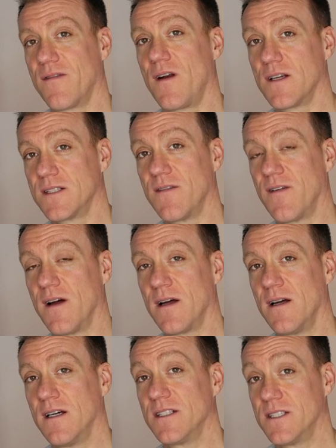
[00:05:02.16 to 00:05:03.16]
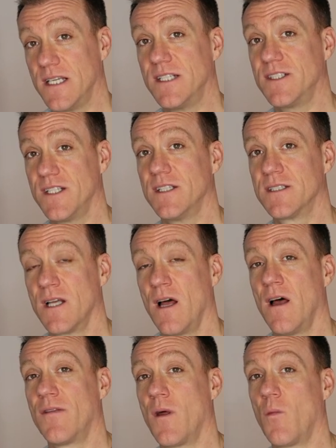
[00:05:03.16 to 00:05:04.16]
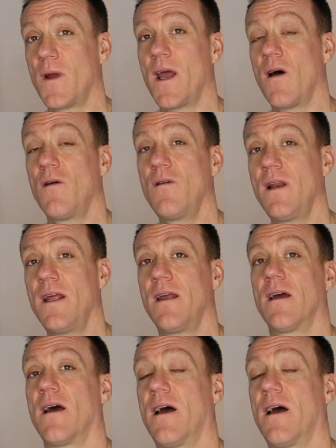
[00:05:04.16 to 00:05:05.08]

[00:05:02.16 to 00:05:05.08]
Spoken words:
philosopher, teaches that we only